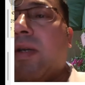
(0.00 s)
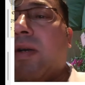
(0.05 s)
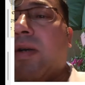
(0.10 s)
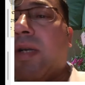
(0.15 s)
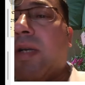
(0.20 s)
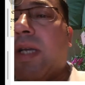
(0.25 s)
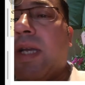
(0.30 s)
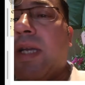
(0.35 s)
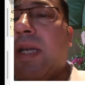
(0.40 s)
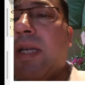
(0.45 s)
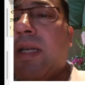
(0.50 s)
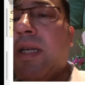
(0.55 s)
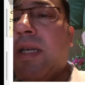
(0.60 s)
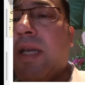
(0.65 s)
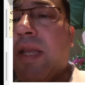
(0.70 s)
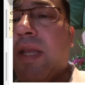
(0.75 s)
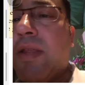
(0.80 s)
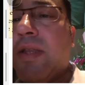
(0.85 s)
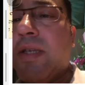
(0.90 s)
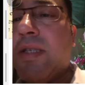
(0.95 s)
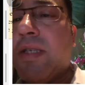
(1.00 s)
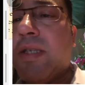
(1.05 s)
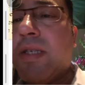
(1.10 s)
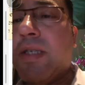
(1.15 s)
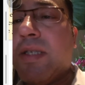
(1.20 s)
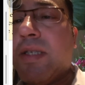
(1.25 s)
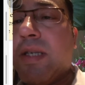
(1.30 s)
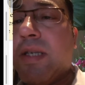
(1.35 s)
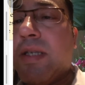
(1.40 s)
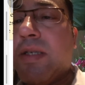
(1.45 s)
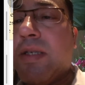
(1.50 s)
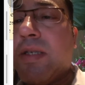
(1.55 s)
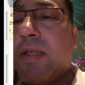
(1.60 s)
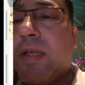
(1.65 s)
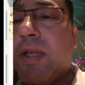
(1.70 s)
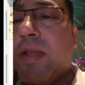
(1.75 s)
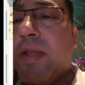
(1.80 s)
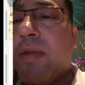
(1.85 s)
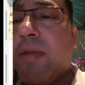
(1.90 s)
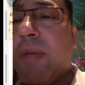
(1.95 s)
Okay, and this distance
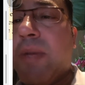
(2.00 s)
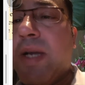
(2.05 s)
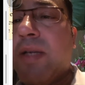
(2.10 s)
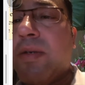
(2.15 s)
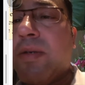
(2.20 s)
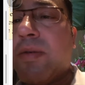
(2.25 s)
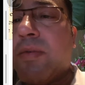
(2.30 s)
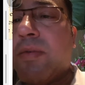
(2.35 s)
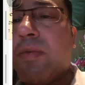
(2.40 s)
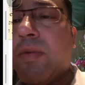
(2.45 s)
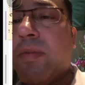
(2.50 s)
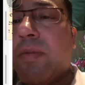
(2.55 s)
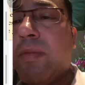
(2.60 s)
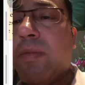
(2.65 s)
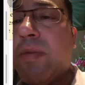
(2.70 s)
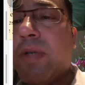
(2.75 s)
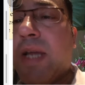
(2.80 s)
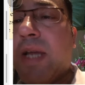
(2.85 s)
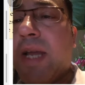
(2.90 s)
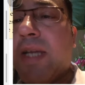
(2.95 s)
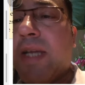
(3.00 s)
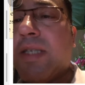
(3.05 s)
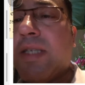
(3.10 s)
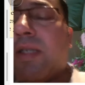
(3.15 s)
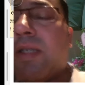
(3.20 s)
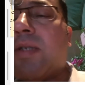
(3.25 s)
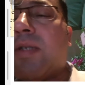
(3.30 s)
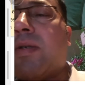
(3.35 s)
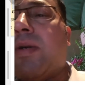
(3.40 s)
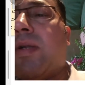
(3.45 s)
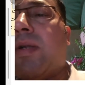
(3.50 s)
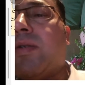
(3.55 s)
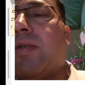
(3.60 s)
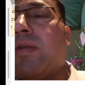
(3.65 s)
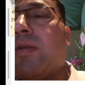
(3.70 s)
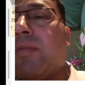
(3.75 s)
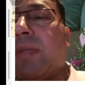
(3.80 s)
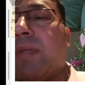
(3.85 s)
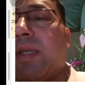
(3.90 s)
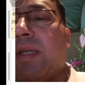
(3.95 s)
is the minor axis called
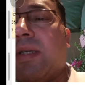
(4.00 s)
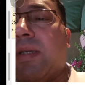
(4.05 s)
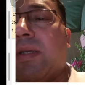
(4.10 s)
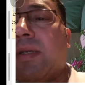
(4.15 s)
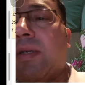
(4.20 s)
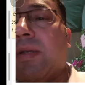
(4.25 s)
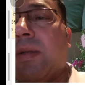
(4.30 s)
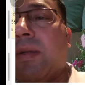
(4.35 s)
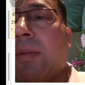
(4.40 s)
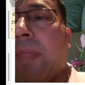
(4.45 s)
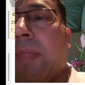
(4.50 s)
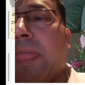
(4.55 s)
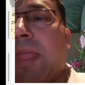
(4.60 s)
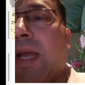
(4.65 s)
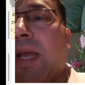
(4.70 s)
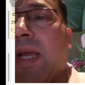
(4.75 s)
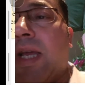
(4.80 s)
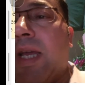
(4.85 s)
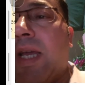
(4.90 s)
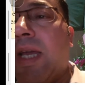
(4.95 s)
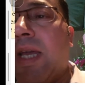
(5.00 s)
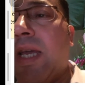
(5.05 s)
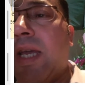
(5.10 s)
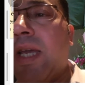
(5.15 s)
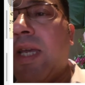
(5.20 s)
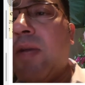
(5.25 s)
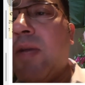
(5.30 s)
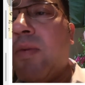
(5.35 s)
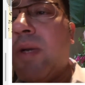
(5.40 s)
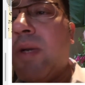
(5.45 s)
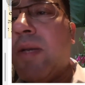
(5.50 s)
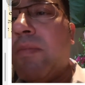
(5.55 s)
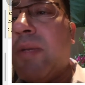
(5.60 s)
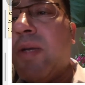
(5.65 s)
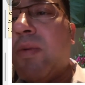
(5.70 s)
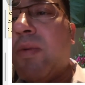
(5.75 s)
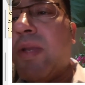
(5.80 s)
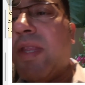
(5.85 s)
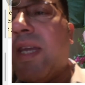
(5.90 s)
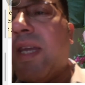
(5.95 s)
2a. A will
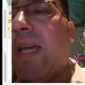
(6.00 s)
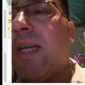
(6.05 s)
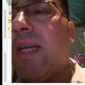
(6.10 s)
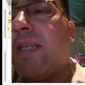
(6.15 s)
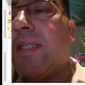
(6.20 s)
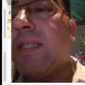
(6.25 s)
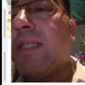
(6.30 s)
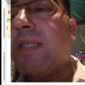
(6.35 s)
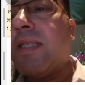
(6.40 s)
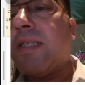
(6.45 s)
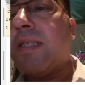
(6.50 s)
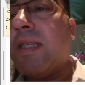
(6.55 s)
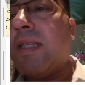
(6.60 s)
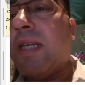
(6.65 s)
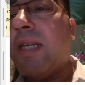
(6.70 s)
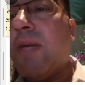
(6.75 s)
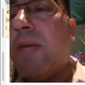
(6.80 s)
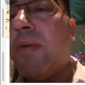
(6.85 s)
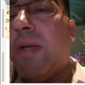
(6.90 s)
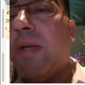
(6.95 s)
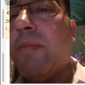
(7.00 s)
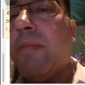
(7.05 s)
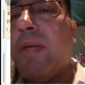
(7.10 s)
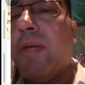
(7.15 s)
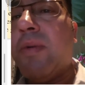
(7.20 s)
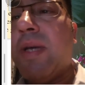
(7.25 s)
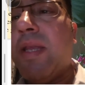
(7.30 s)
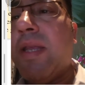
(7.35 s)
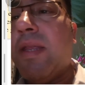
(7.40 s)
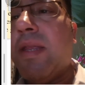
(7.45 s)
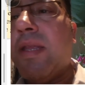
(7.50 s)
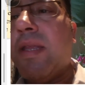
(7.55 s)
be with x. A will be with